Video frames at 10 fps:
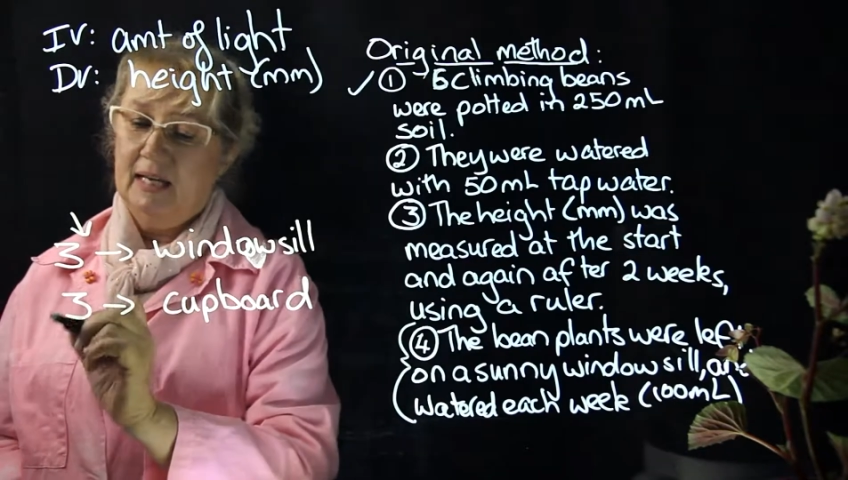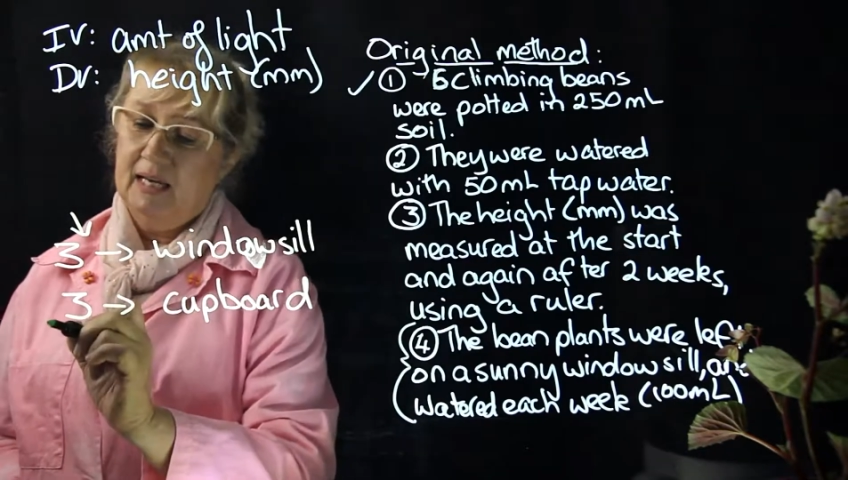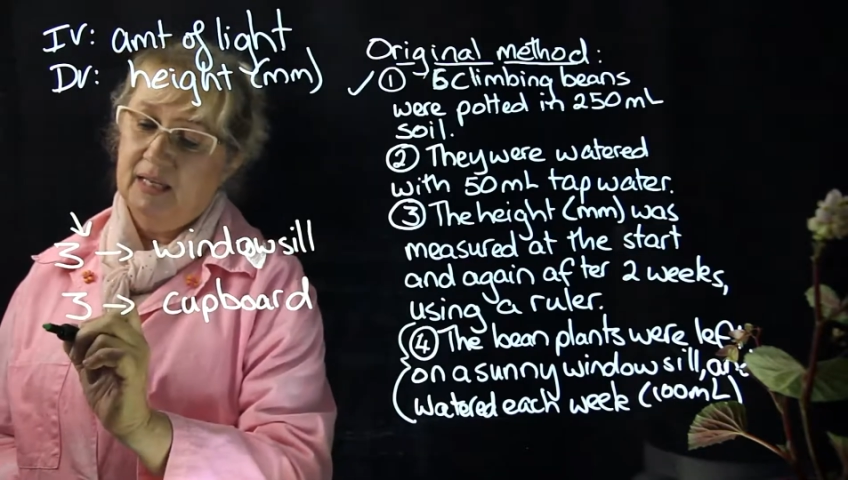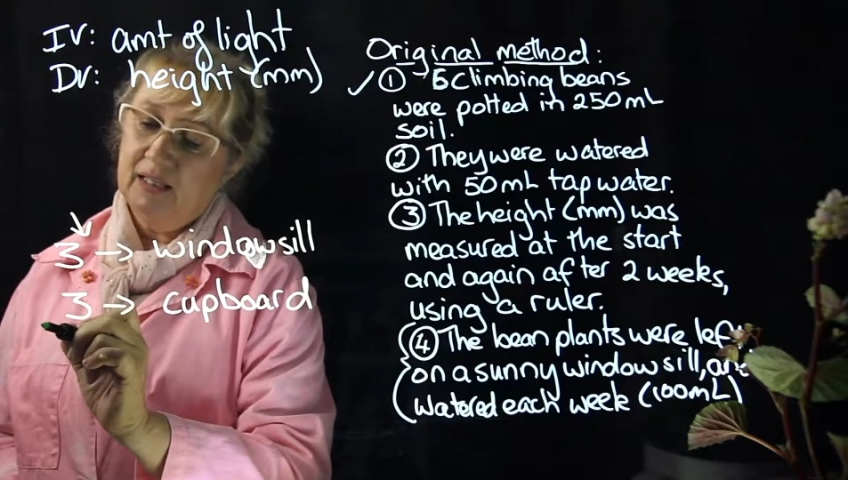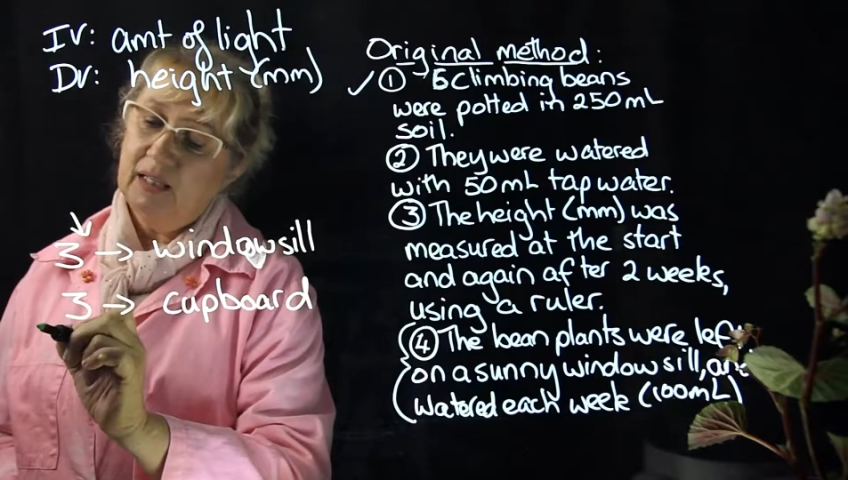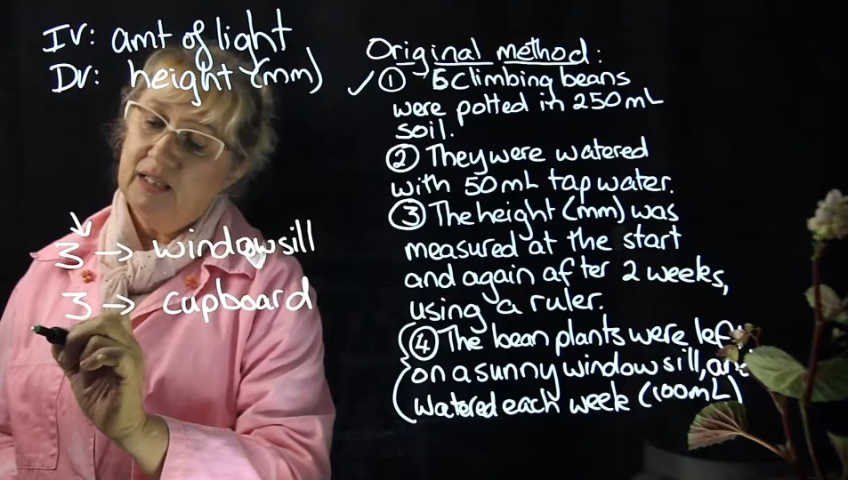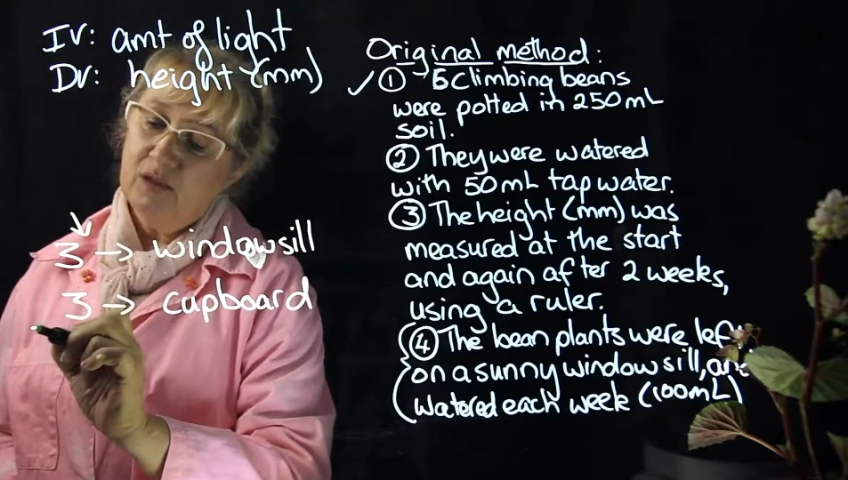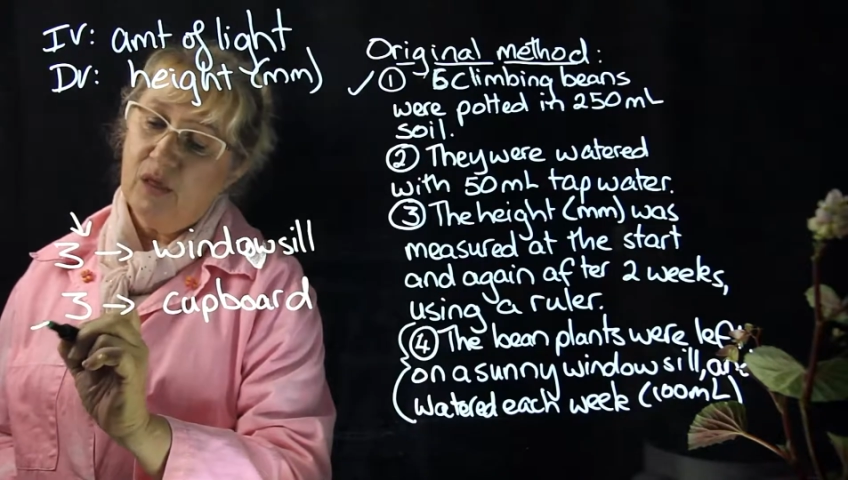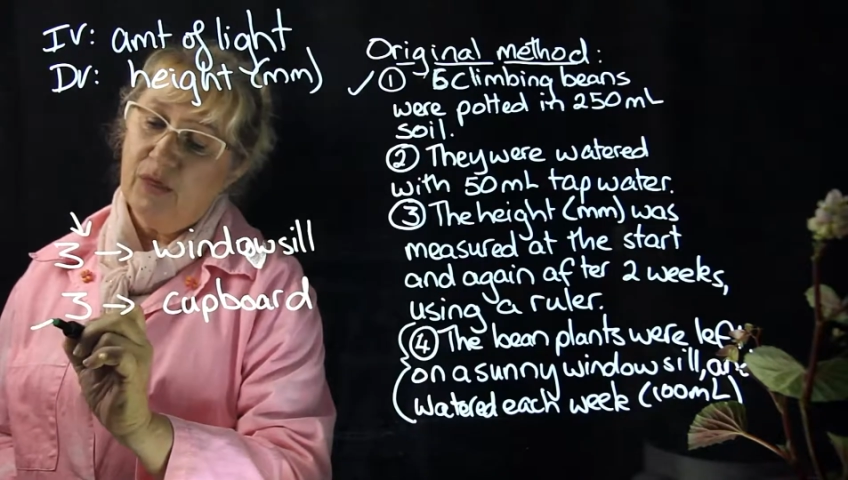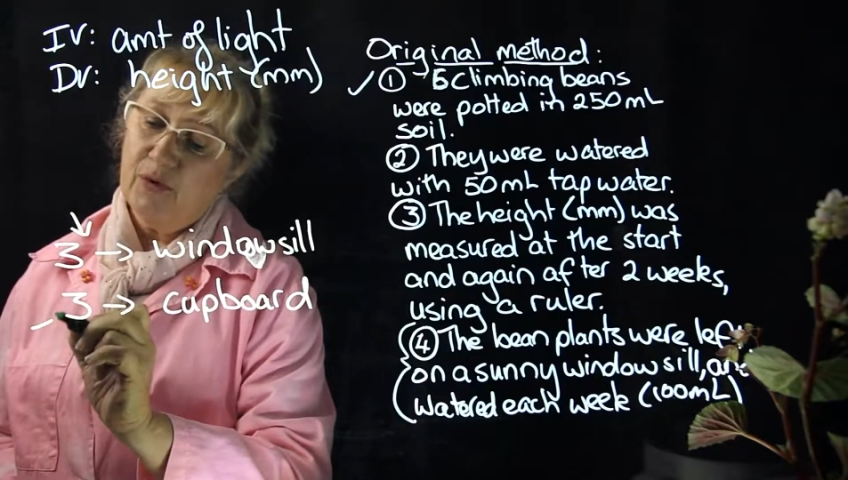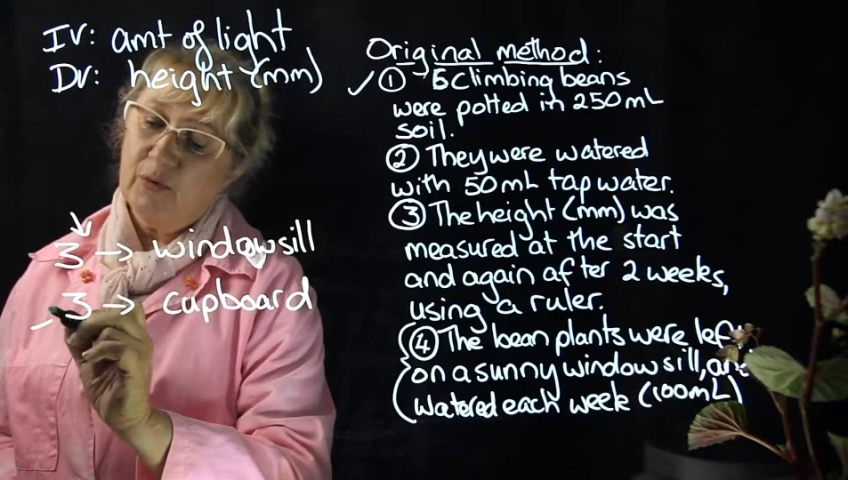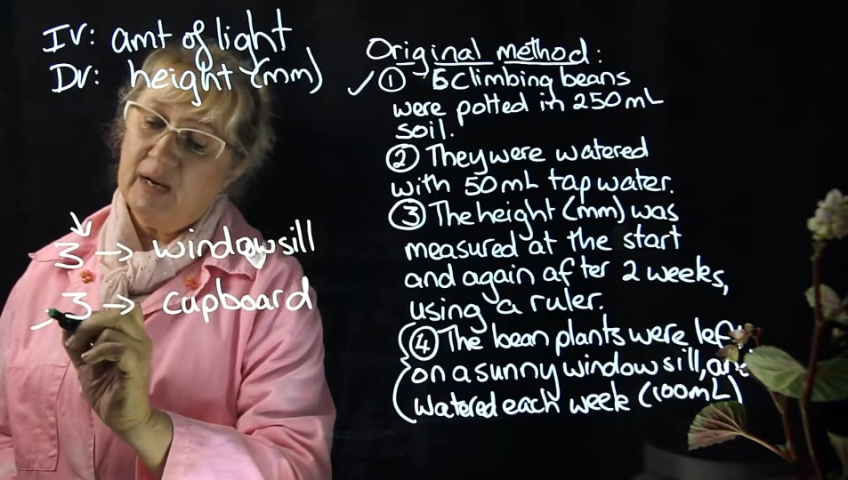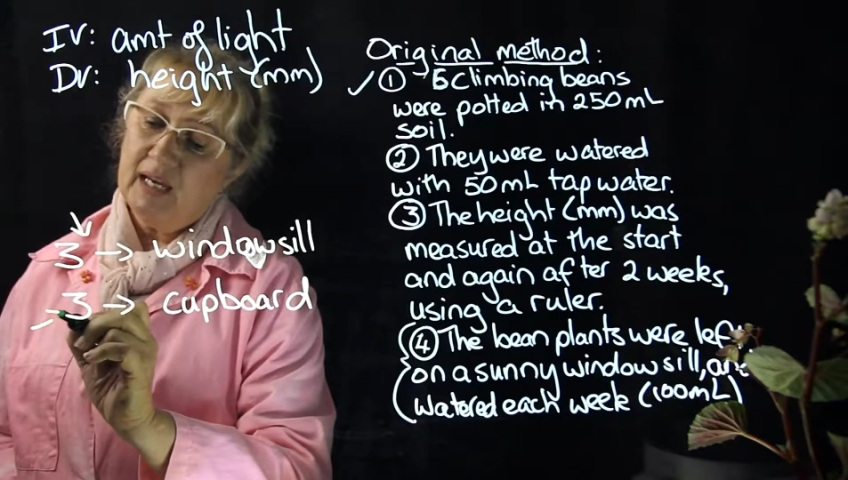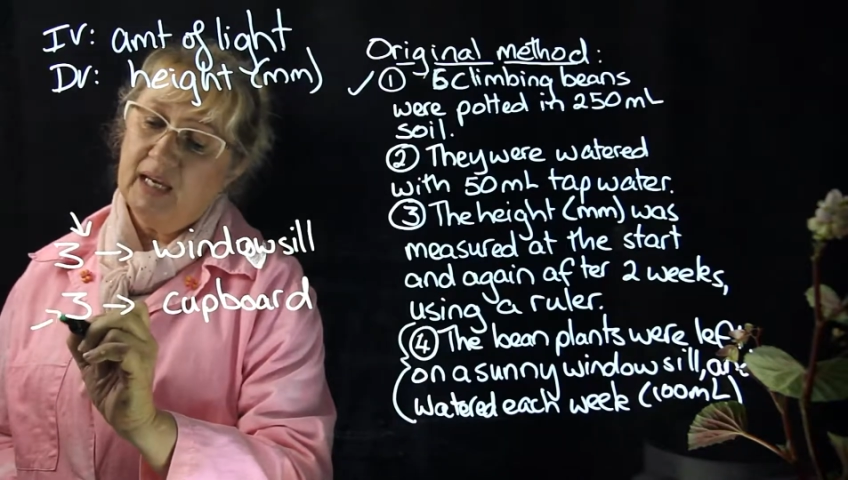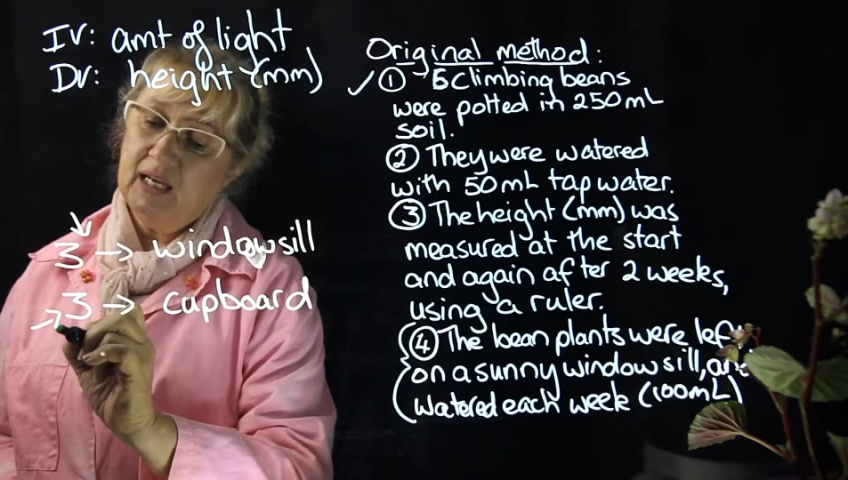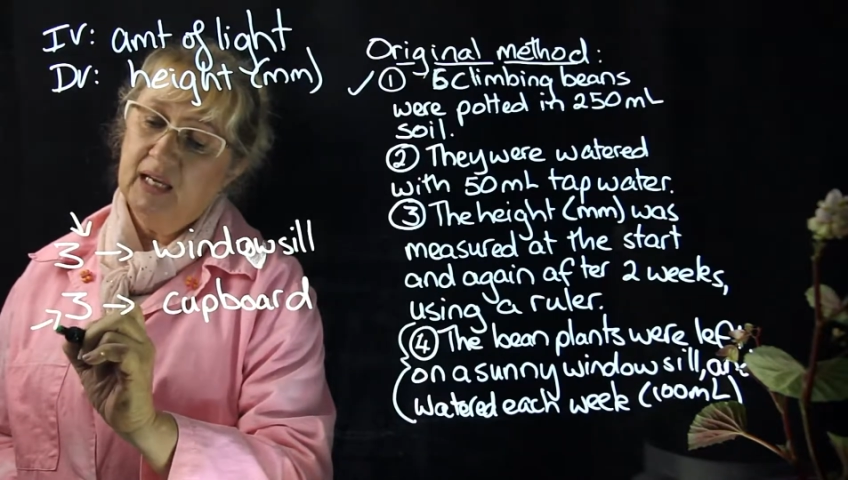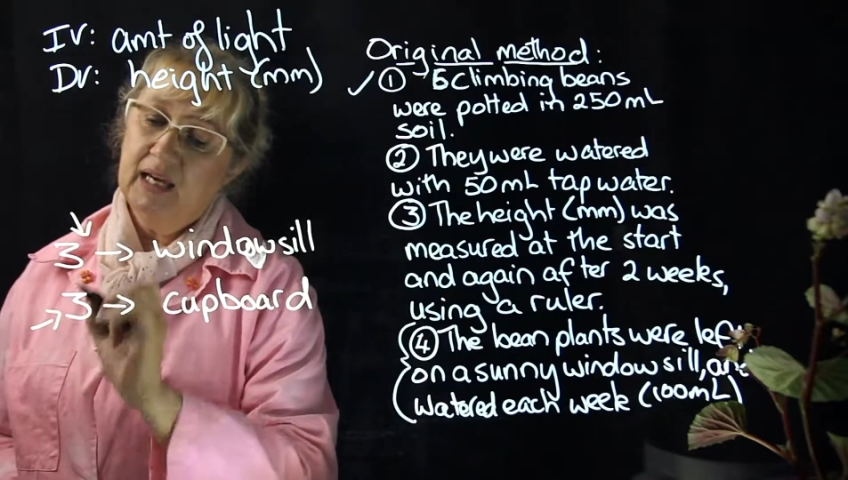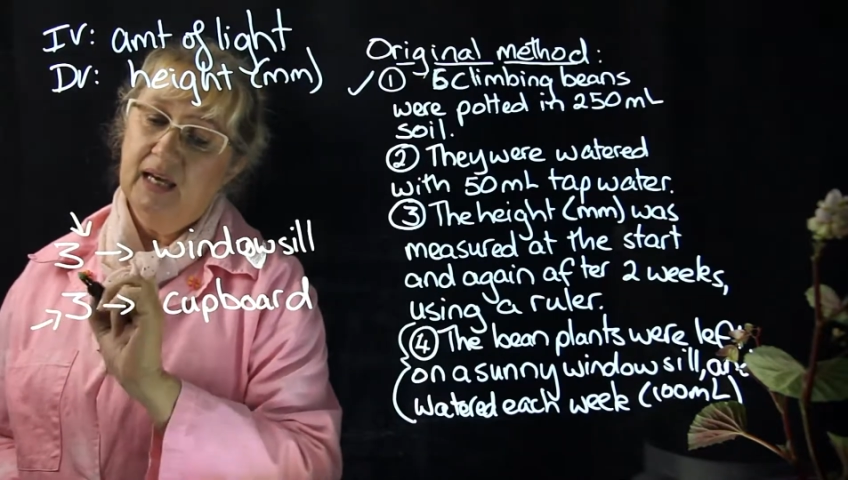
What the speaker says: and these 3